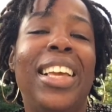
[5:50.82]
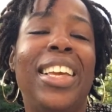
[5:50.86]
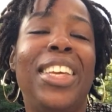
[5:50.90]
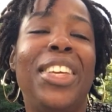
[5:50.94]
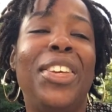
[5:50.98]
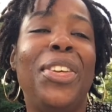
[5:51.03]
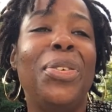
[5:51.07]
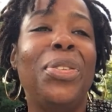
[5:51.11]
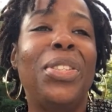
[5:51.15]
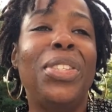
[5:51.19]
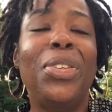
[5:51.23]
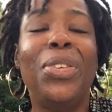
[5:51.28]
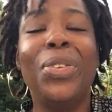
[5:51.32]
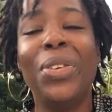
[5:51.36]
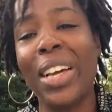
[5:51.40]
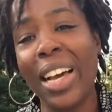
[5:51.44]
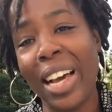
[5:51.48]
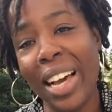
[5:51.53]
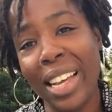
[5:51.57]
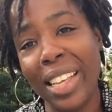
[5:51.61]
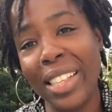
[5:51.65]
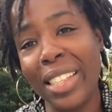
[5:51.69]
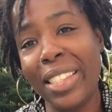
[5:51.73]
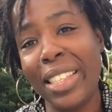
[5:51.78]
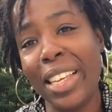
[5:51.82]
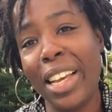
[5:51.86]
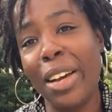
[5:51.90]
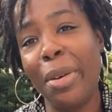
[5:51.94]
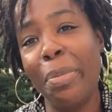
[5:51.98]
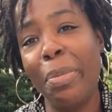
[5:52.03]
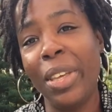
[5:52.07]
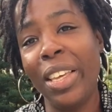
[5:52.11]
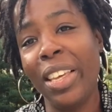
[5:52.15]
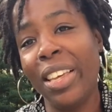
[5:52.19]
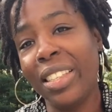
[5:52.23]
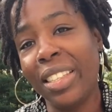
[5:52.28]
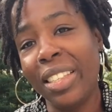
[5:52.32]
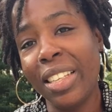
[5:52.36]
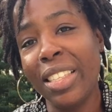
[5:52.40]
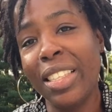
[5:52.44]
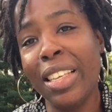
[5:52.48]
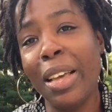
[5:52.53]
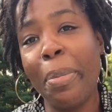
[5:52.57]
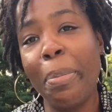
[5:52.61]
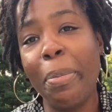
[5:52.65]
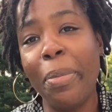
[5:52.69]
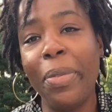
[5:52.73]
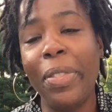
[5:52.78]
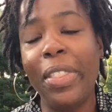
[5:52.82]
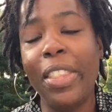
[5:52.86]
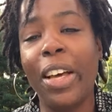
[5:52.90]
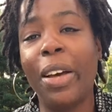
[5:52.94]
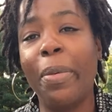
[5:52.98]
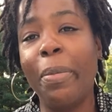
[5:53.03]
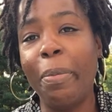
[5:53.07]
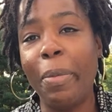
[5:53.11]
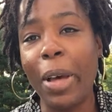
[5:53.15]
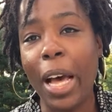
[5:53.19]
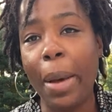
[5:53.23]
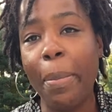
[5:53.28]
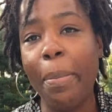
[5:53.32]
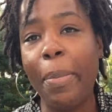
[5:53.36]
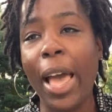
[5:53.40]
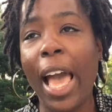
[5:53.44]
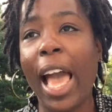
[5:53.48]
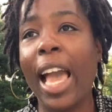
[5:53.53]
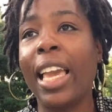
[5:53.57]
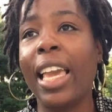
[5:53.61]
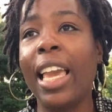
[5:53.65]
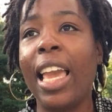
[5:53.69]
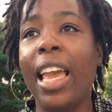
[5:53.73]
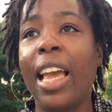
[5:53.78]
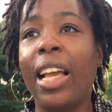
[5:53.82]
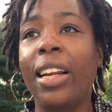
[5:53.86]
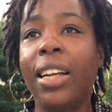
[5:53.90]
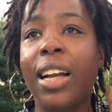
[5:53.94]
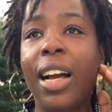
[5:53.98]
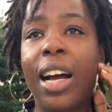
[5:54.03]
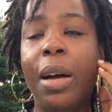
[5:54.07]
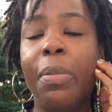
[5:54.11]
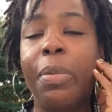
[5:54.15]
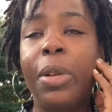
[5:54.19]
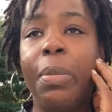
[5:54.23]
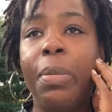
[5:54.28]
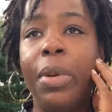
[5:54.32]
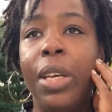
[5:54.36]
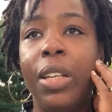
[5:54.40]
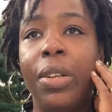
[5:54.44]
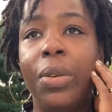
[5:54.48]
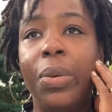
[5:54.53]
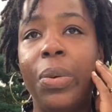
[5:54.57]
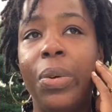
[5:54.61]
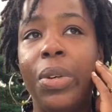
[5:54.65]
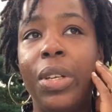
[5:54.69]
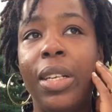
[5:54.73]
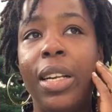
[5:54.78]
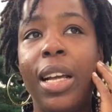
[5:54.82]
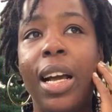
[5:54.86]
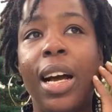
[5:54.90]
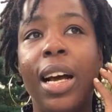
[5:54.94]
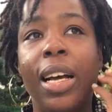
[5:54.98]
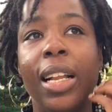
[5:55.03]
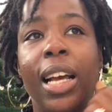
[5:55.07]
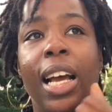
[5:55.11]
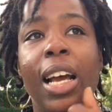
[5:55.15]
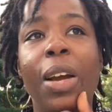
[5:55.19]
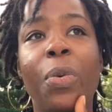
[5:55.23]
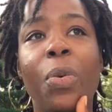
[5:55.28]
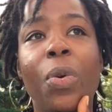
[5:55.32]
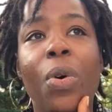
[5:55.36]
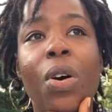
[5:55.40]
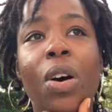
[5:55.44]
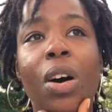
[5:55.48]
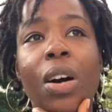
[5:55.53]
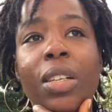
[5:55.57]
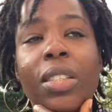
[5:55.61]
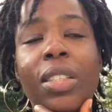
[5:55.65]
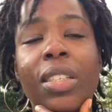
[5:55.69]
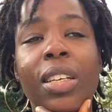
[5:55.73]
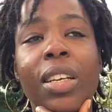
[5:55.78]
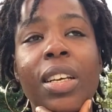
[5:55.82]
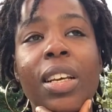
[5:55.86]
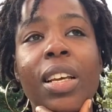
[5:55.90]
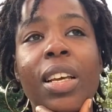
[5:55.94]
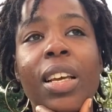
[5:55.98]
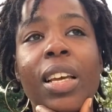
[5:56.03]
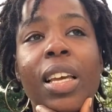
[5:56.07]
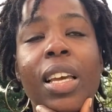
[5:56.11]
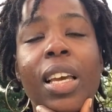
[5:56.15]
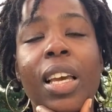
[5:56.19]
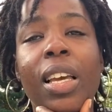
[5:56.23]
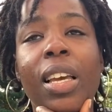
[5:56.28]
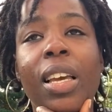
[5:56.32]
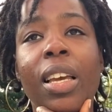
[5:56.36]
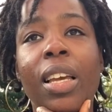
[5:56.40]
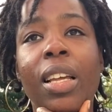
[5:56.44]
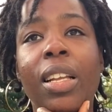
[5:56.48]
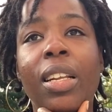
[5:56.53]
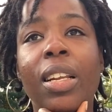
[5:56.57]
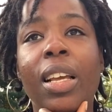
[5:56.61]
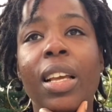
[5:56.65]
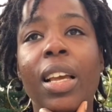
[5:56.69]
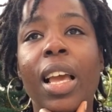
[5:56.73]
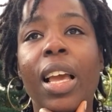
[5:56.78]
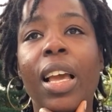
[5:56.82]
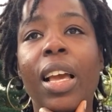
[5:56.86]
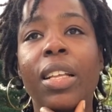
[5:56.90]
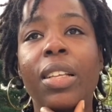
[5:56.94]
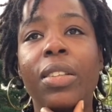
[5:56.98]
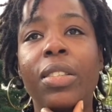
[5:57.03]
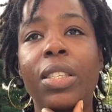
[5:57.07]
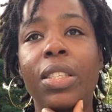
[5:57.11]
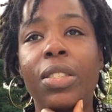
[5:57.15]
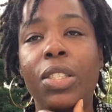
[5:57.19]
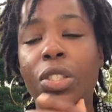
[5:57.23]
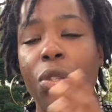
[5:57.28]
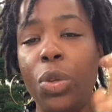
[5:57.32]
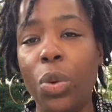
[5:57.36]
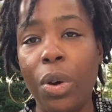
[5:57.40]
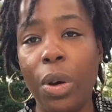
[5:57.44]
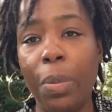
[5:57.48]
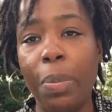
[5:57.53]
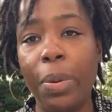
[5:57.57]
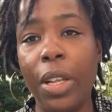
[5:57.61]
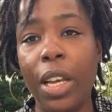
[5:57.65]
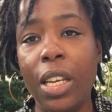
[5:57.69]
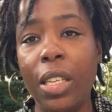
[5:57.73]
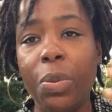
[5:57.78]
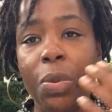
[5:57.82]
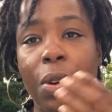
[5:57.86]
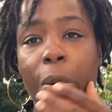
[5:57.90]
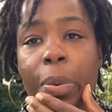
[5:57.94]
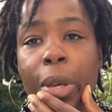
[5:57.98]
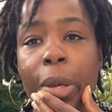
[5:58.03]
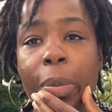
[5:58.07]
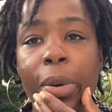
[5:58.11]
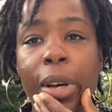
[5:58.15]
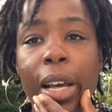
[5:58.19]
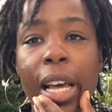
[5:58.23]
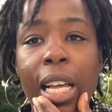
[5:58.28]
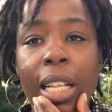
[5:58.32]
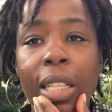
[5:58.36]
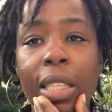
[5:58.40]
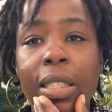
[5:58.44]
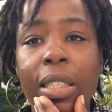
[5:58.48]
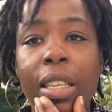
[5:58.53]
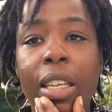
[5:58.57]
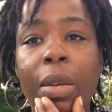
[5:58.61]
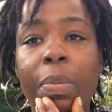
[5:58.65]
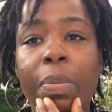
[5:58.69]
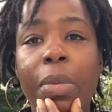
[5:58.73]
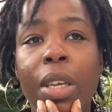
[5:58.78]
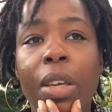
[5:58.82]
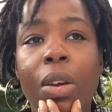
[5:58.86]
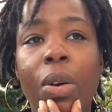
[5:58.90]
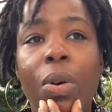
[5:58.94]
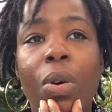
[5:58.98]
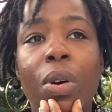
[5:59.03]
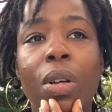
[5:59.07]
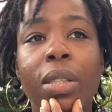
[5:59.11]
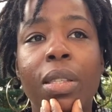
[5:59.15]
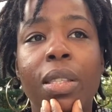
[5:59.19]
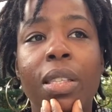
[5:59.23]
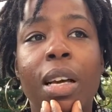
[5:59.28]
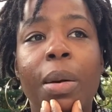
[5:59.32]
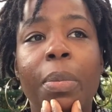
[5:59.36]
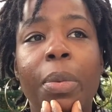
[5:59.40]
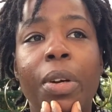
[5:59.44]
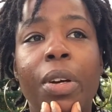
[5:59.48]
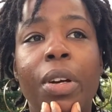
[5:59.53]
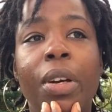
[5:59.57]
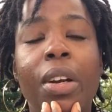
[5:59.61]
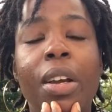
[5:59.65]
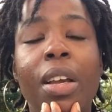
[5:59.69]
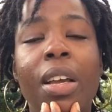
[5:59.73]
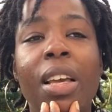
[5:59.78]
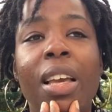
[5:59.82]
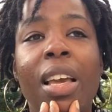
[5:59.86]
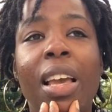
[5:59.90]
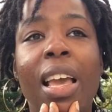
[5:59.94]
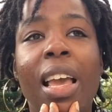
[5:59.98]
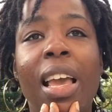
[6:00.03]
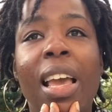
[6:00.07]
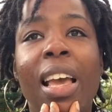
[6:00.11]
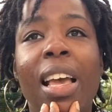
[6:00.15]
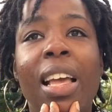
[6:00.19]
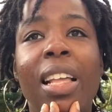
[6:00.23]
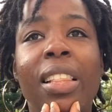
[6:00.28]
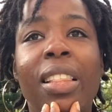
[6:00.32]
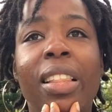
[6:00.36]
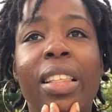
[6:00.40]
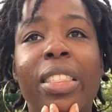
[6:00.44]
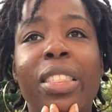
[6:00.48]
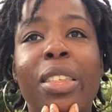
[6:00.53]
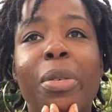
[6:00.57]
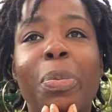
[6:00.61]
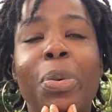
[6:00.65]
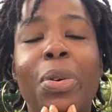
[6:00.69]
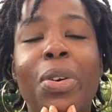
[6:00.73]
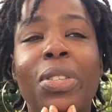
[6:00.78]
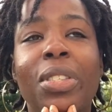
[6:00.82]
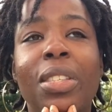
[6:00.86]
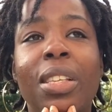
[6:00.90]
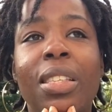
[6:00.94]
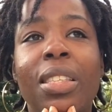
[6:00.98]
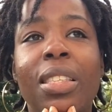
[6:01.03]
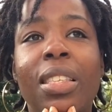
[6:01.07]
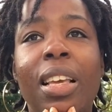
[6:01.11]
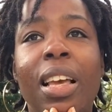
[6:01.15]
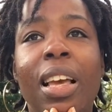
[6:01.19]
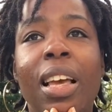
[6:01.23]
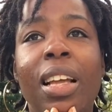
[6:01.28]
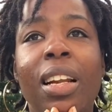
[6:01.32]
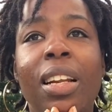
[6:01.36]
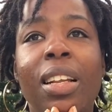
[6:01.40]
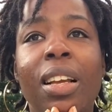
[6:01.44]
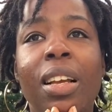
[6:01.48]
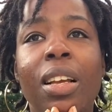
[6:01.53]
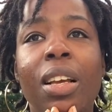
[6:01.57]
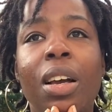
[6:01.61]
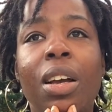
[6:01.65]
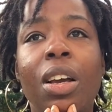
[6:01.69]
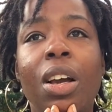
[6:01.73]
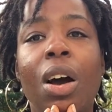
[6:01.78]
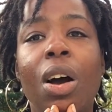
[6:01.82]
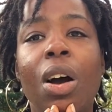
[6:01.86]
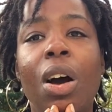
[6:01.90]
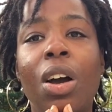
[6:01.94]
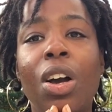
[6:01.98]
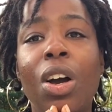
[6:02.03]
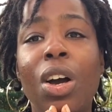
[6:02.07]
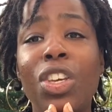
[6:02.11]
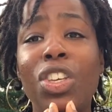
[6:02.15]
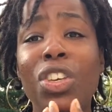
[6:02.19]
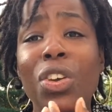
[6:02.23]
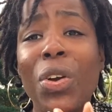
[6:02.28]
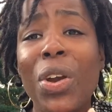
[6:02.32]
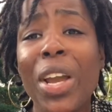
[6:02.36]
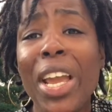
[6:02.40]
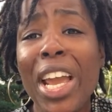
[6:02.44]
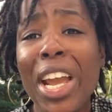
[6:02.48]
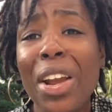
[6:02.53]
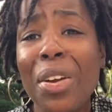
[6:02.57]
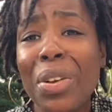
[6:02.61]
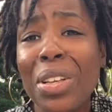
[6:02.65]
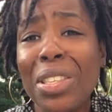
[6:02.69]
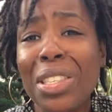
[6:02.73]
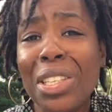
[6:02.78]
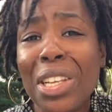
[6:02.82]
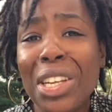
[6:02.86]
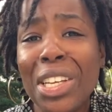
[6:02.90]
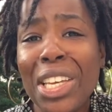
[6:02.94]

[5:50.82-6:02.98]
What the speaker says: You guys tell me, is this a backhand compliment or not? I walked in to a place where people hadn't seen me all summer, and the person said, "Your hair is